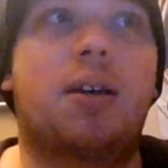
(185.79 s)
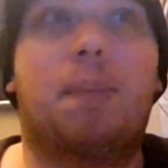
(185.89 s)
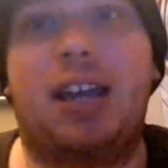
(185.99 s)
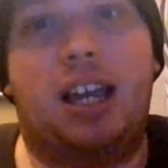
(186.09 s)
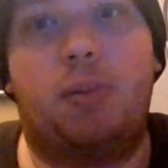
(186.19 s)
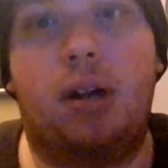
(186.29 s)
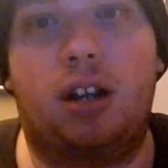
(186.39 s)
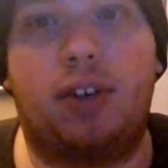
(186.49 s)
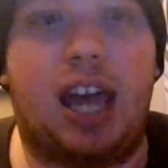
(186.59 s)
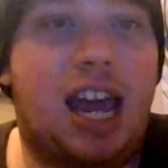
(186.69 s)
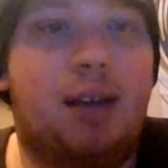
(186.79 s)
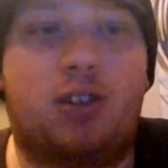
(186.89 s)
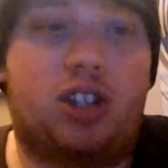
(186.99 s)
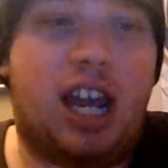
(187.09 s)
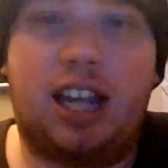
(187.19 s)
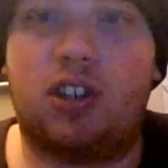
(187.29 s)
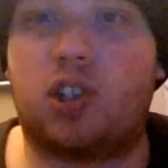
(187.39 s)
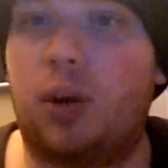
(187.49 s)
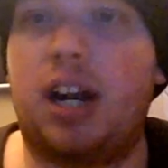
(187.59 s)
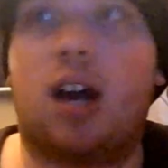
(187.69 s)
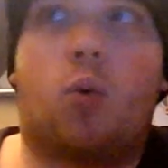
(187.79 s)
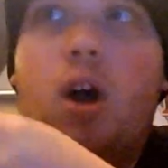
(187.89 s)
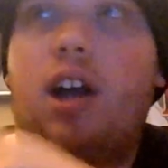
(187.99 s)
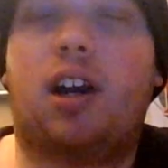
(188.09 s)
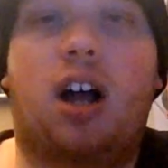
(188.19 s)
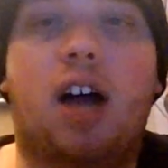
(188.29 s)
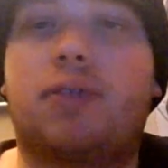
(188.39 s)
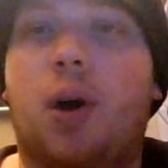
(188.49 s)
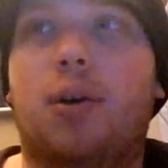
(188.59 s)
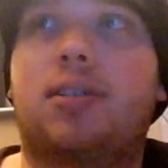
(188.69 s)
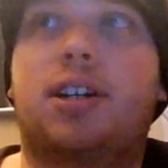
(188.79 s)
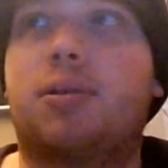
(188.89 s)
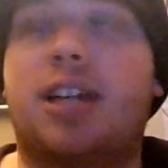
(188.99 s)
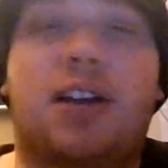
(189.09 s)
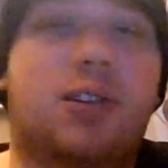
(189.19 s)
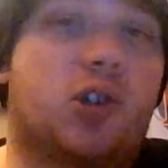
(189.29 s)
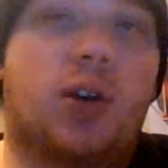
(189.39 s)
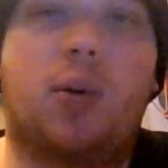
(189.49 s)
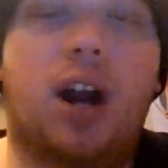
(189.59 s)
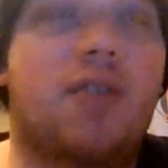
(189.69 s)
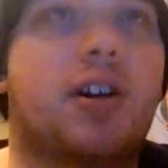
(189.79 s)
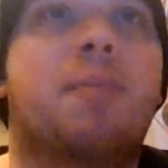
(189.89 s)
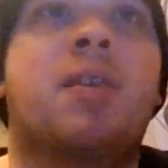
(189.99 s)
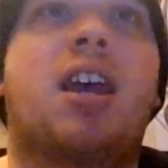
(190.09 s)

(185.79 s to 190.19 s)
being in the middle of a game, just taking the screen out, walking off, going, you know, down the street, whatever.